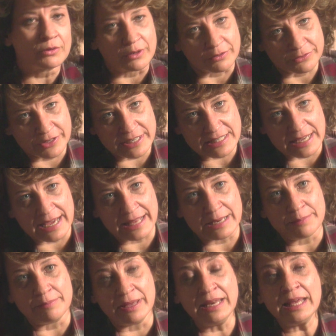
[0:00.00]
go over it. And
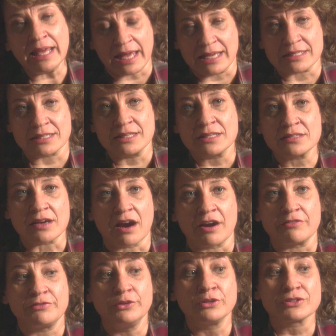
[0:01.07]
in many cases,
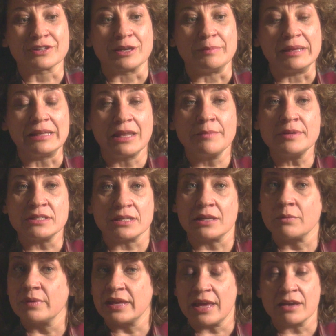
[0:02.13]
our fuel's going to be limited
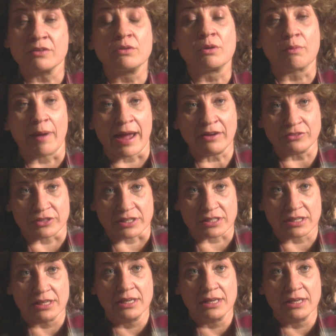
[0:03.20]
and we can't go around it.